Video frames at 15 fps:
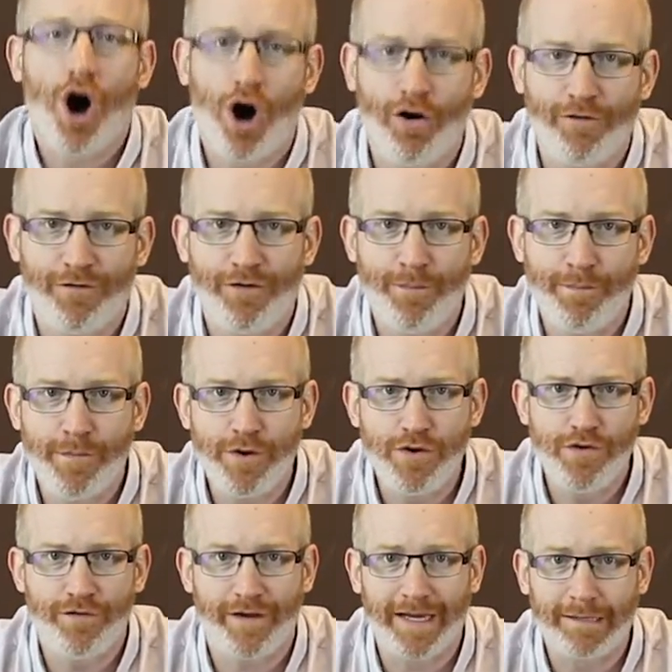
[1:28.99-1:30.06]
of the
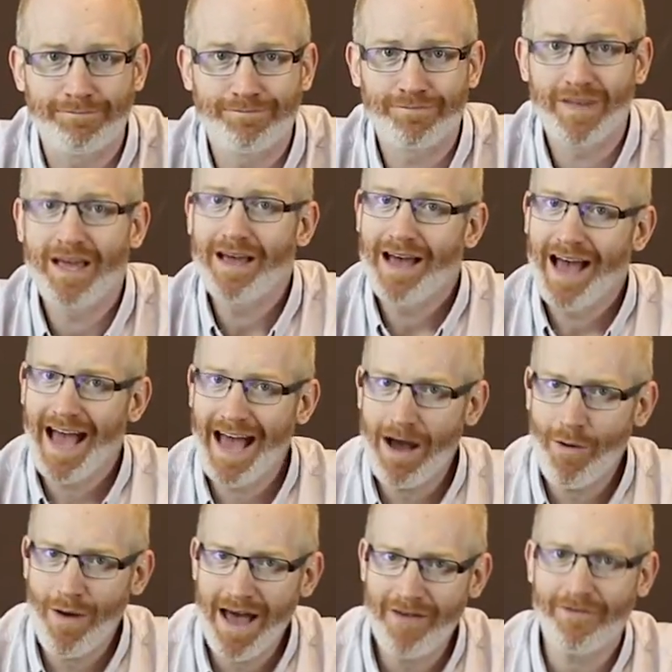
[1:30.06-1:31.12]
movie.
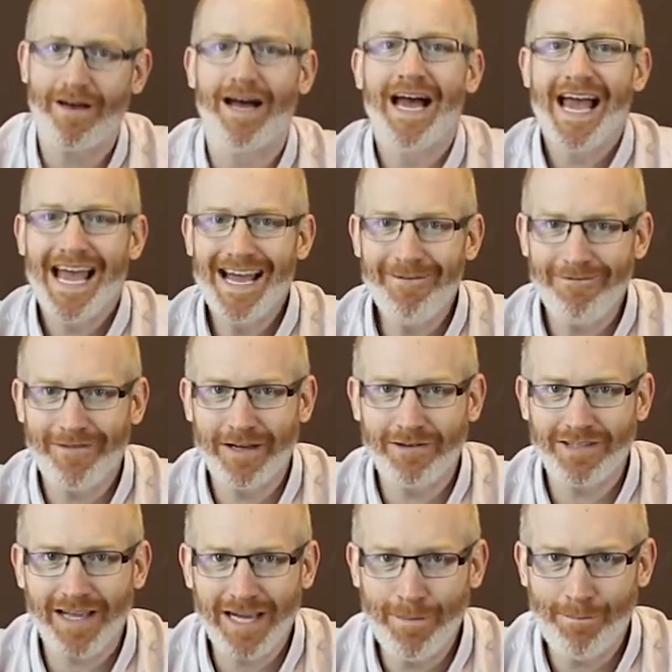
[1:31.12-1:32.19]
However, it
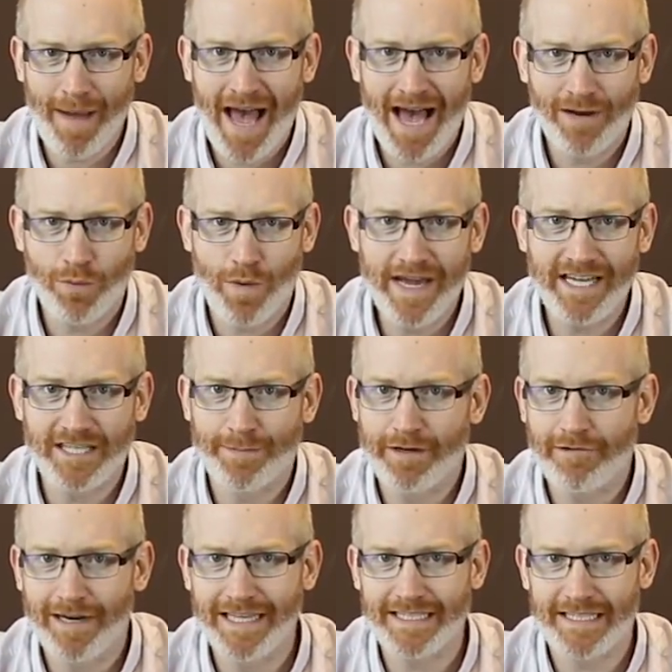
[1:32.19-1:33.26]
feels like a bad week to be
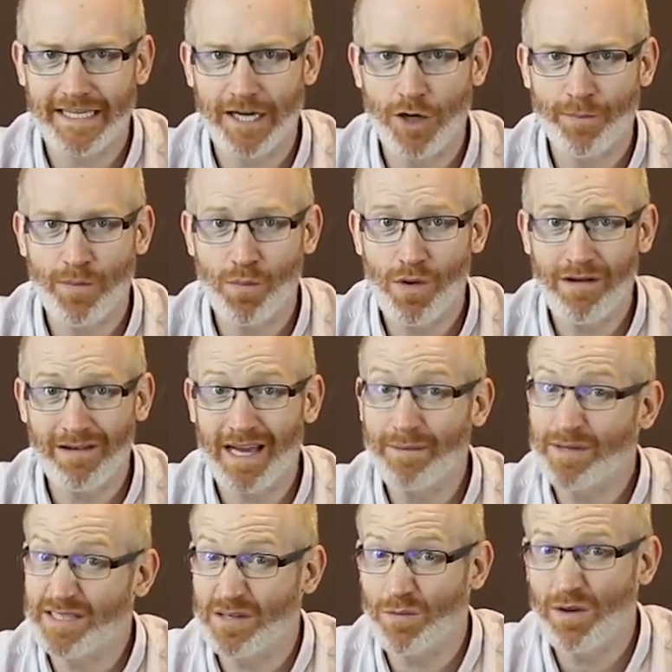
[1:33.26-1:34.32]
releasing an open world game
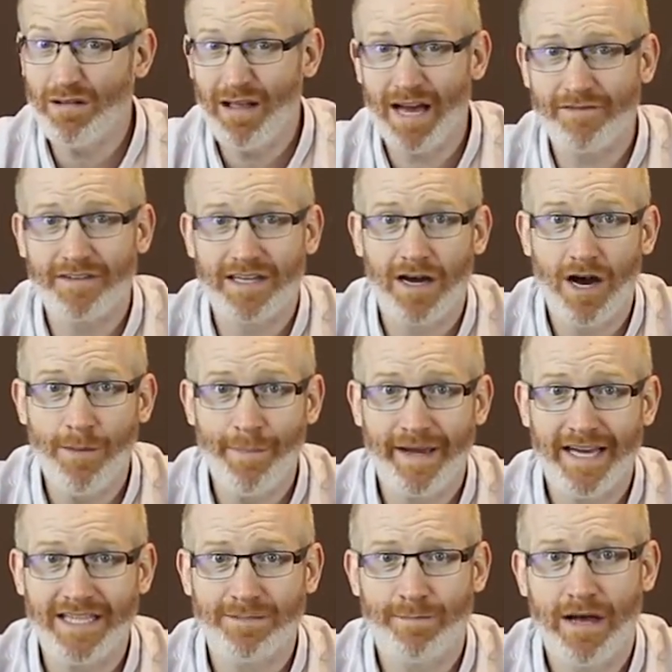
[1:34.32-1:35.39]
because it will have to go up
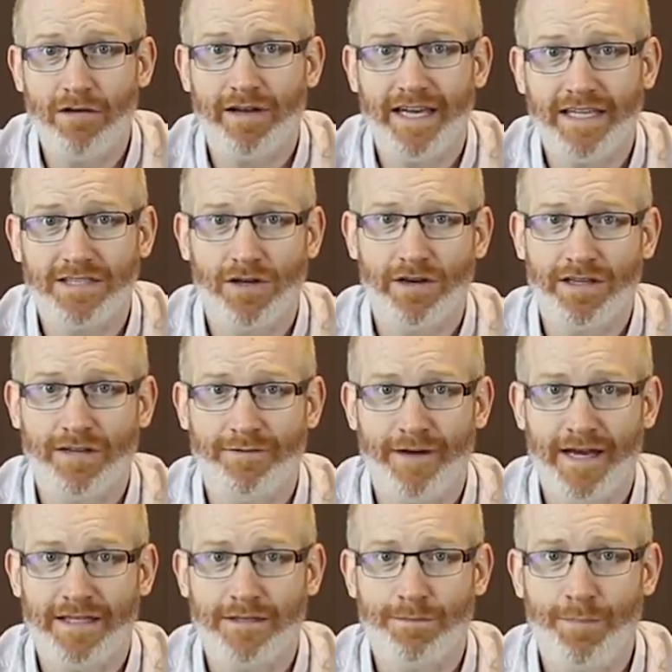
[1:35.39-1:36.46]
against Metal Gear Solid The
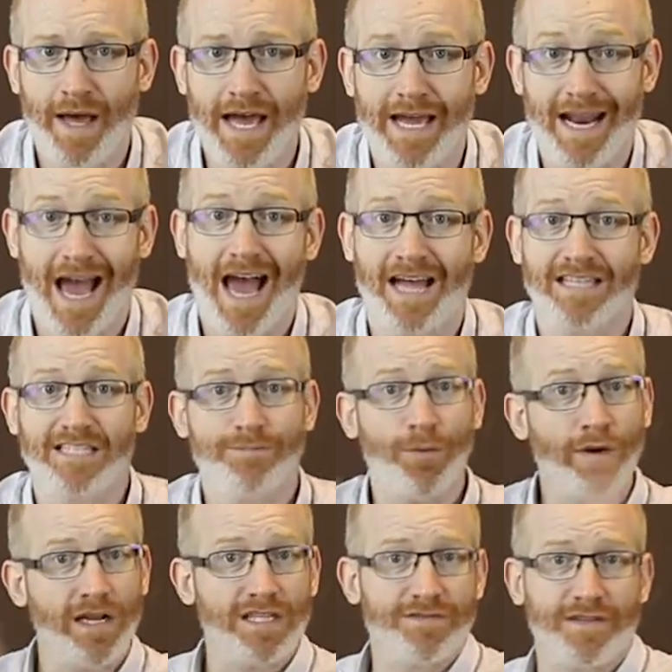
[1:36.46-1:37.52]
Phantom Pain. And
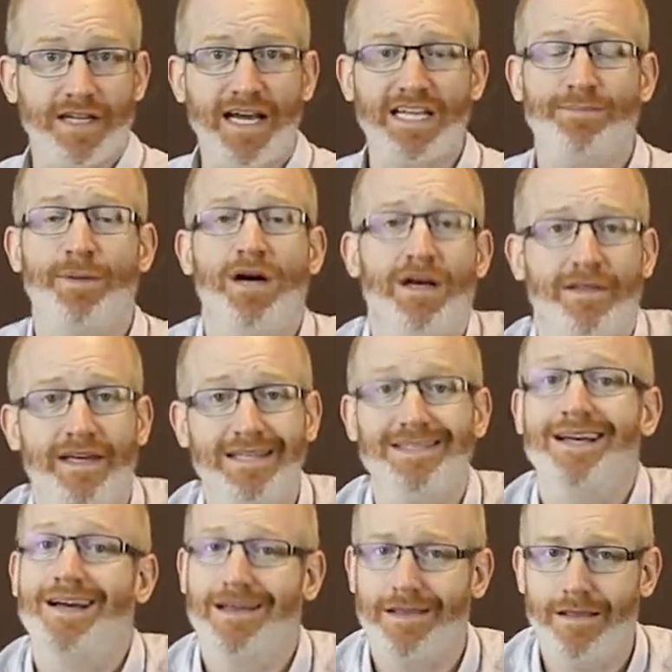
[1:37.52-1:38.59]
spoilers for the next part of
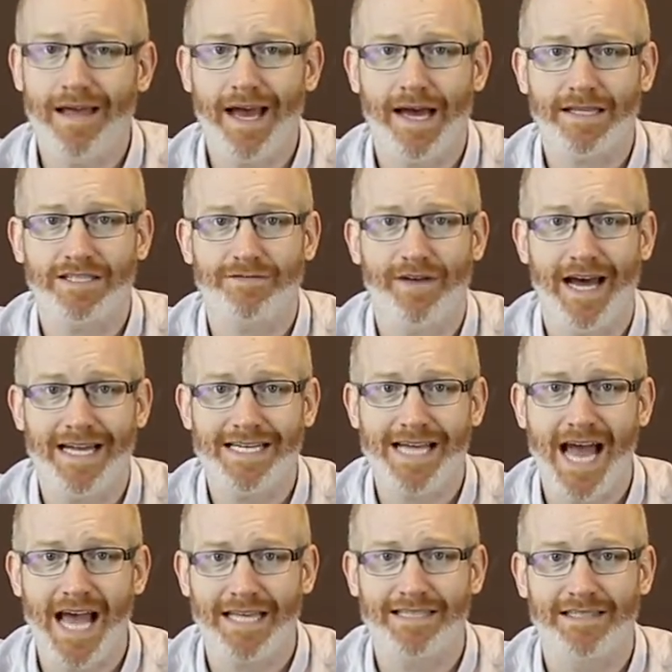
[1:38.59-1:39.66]
this, that's
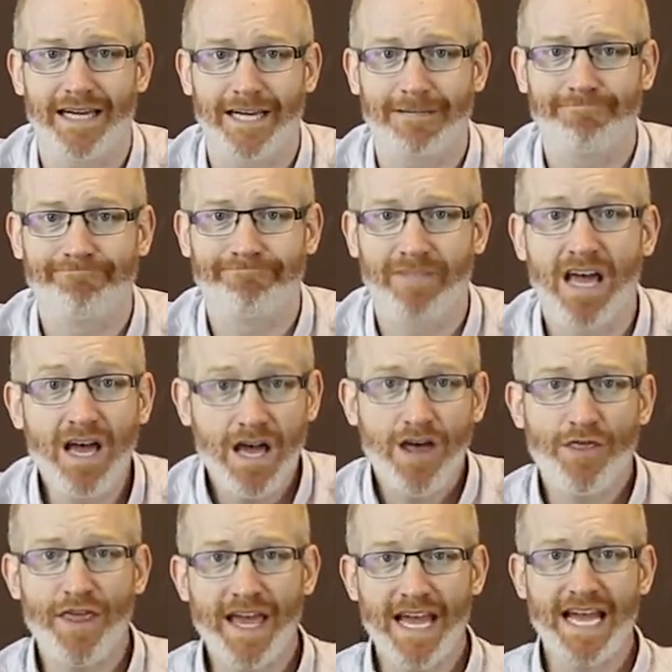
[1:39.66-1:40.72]
fantastic.
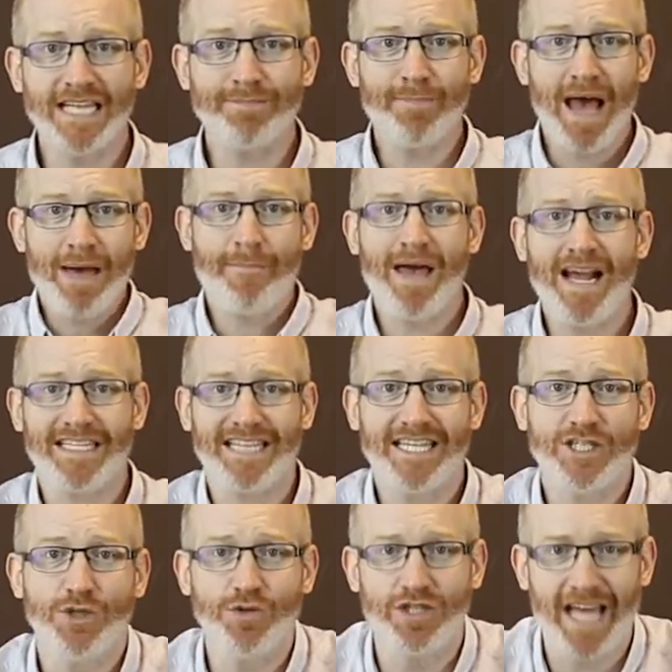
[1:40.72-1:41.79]
Thing is, Mad Max
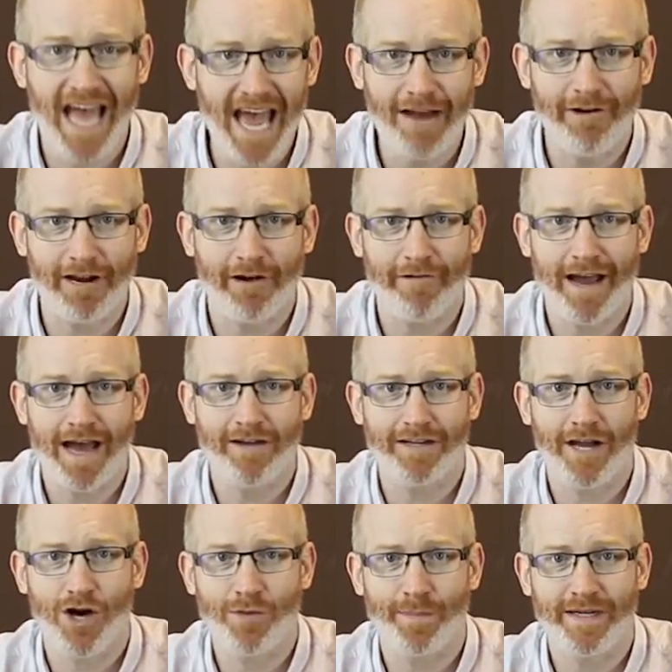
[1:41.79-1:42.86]
has you tearing around an
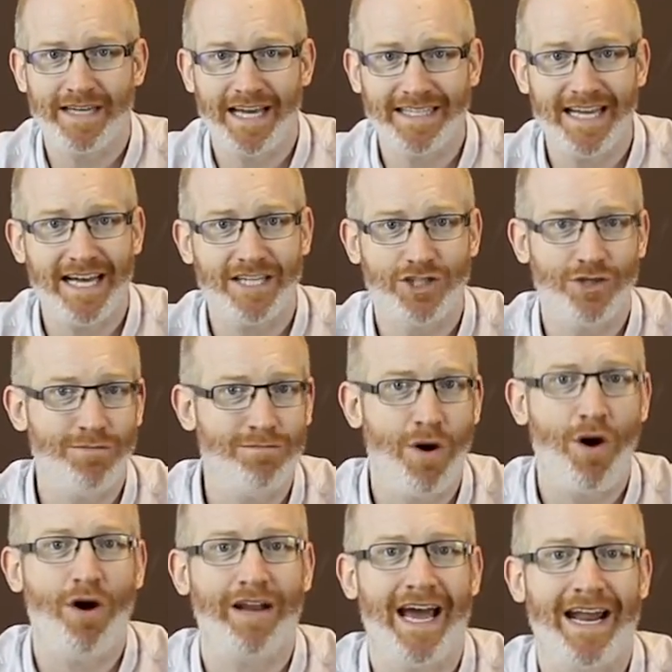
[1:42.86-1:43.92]
open desert as you
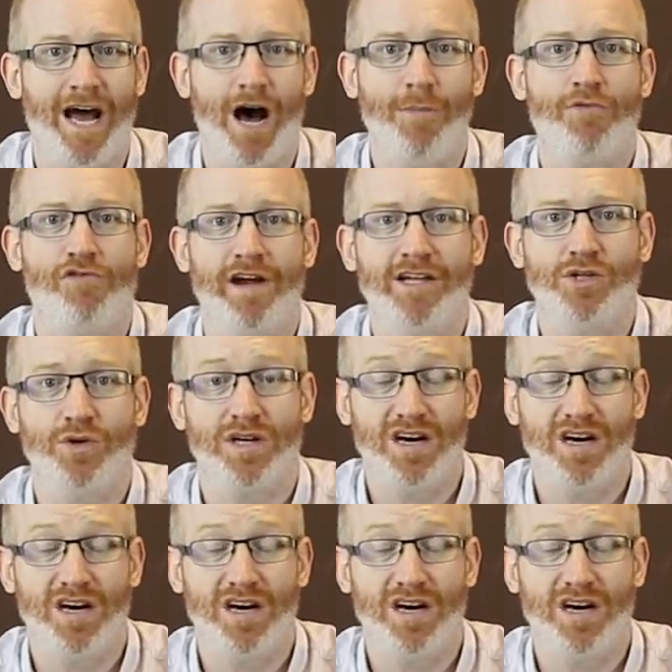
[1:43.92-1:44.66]
mod and upgrade your